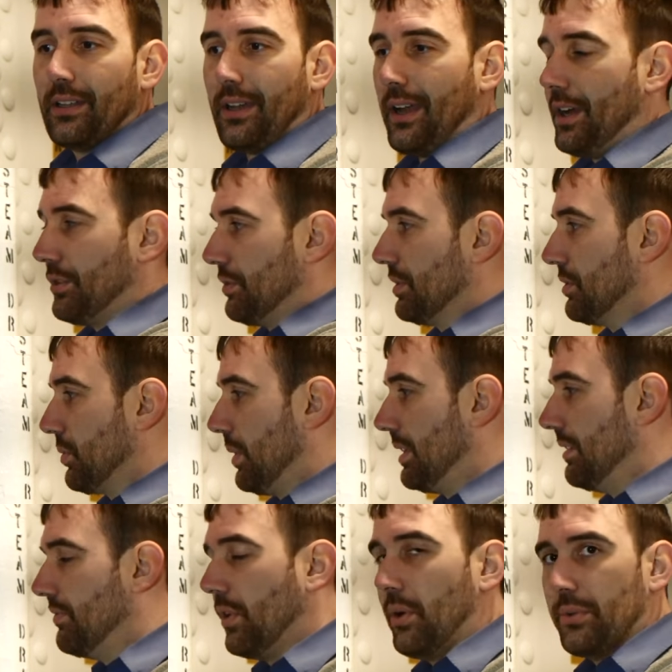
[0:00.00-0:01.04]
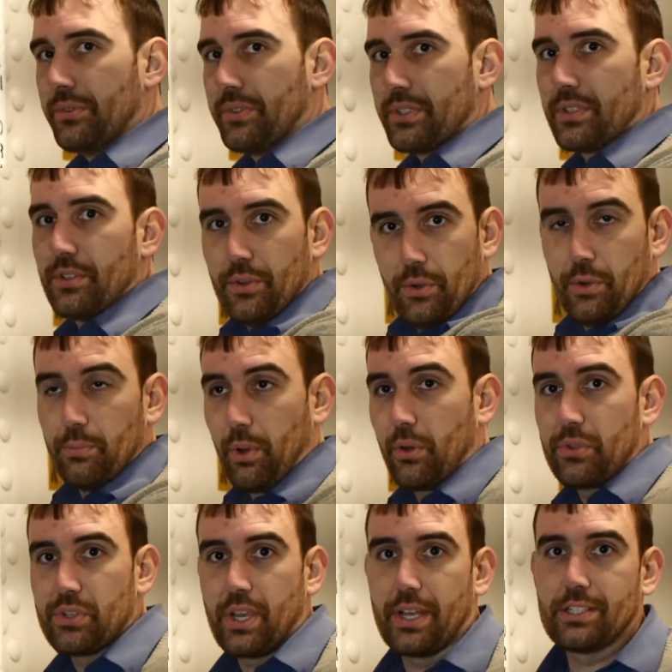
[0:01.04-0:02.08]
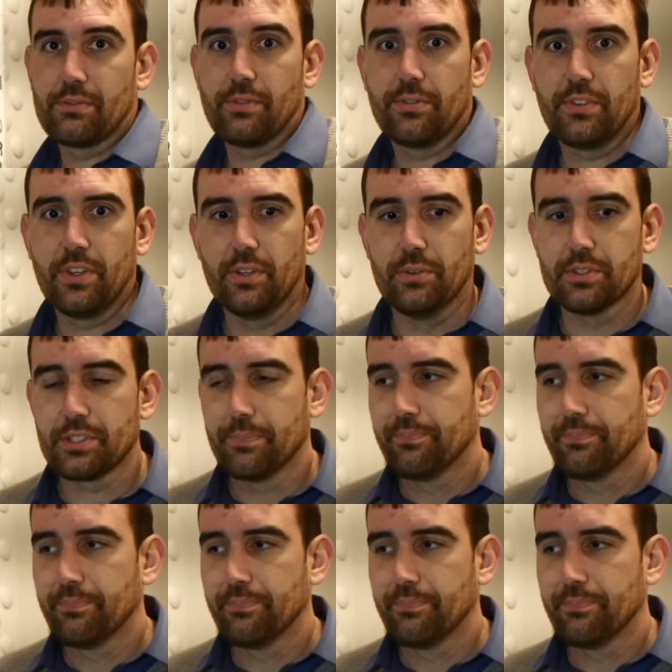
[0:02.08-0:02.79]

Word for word: 120 volts on both sides of a fuse.